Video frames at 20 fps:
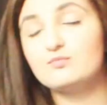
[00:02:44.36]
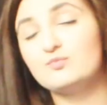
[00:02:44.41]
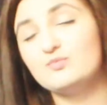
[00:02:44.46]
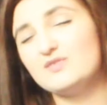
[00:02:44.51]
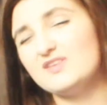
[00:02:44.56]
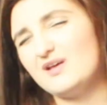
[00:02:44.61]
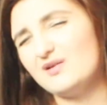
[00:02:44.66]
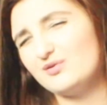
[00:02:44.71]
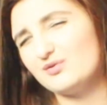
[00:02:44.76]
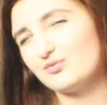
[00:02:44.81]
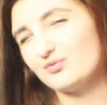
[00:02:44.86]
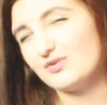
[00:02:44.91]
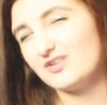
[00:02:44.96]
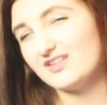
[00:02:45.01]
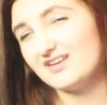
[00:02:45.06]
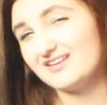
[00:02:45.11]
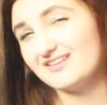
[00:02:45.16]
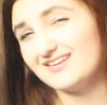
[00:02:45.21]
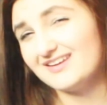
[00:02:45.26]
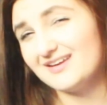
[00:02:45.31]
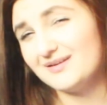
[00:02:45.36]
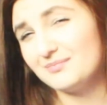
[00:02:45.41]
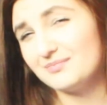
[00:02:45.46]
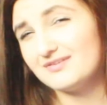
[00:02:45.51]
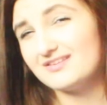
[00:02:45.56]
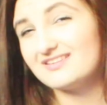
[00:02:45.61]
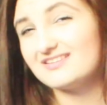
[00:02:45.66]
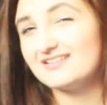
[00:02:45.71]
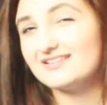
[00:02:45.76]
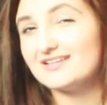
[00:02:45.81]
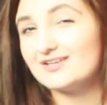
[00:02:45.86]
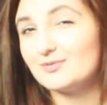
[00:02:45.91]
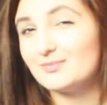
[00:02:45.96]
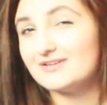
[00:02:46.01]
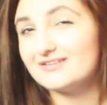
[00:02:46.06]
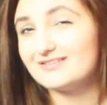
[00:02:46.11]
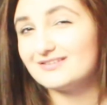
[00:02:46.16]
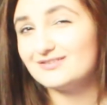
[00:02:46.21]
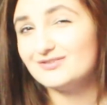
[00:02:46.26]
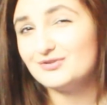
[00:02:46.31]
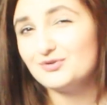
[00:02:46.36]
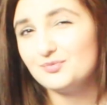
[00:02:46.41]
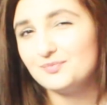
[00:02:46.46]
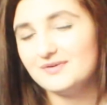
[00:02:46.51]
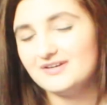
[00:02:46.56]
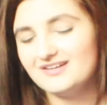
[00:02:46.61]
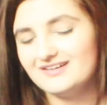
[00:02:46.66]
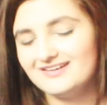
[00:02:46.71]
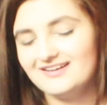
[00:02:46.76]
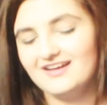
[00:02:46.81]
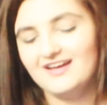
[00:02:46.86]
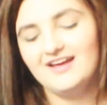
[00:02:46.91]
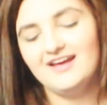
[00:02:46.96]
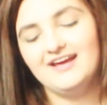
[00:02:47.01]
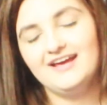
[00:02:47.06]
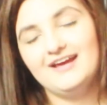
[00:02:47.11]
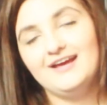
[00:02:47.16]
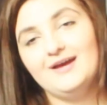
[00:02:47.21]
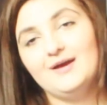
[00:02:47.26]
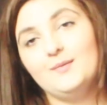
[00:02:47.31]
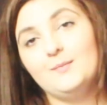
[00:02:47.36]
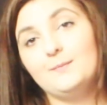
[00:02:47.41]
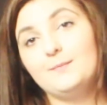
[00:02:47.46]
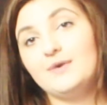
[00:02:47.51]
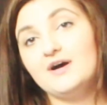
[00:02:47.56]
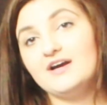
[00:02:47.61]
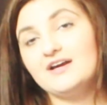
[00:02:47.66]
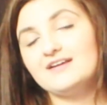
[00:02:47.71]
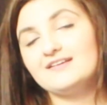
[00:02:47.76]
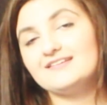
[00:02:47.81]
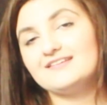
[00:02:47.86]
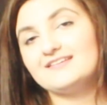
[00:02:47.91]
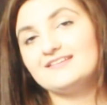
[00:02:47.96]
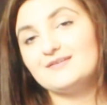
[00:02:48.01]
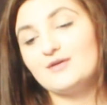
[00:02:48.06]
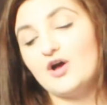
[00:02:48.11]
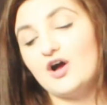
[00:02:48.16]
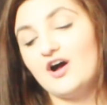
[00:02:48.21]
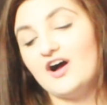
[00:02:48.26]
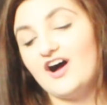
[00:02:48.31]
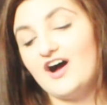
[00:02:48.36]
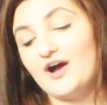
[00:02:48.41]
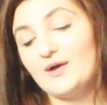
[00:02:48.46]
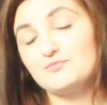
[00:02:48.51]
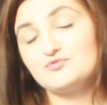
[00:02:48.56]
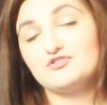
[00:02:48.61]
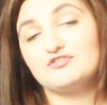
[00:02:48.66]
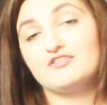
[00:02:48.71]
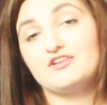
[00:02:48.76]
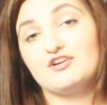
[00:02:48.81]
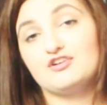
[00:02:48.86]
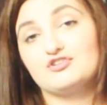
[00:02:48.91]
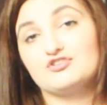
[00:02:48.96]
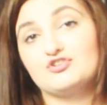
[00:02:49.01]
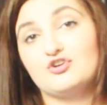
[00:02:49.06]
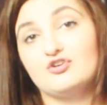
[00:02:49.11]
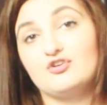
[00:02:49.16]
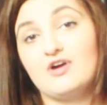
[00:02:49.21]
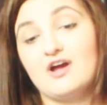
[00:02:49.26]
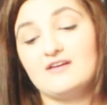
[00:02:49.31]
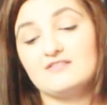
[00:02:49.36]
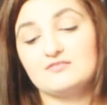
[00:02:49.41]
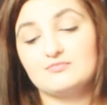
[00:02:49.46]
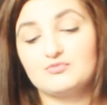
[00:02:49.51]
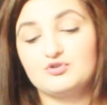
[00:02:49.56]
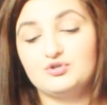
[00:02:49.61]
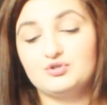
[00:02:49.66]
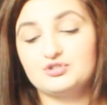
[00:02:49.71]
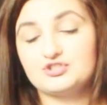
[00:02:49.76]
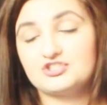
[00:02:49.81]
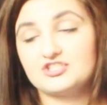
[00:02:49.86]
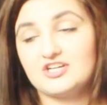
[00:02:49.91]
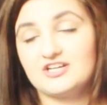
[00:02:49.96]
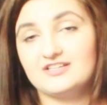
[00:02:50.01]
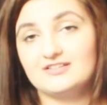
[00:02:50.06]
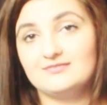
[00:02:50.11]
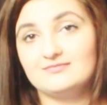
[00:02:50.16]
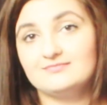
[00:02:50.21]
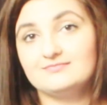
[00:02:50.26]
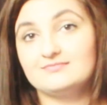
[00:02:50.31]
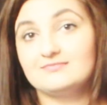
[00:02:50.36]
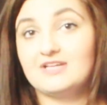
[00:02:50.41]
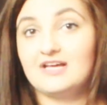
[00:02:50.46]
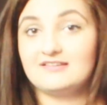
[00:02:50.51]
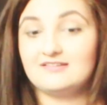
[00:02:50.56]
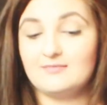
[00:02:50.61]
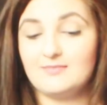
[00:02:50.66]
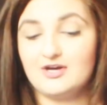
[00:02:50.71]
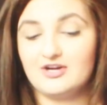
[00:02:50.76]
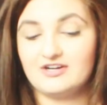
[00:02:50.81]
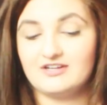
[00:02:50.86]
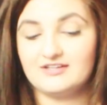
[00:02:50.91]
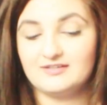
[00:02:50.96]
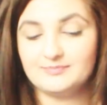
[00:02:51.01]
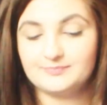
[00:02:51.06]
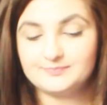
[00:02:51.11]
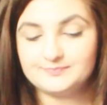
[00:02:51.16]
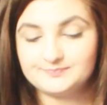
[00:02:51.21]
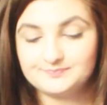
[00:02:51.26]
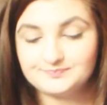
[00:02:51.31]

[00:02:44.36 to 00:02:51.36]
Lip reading: It sounds really deep, a little bit stupid, but I'm just here to show you guys some cool shit. That's about it.